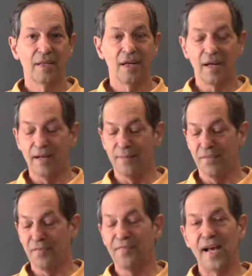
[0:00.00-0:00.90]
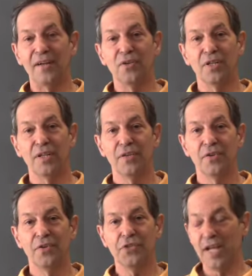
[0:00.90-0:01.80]
the final
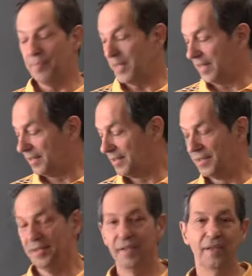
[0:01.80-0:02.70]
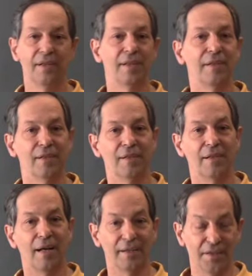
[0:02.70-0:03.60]
shaping,
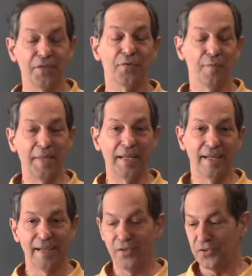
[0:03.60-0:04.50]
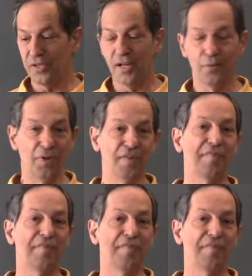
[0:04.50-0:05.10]
at least for me, is done with a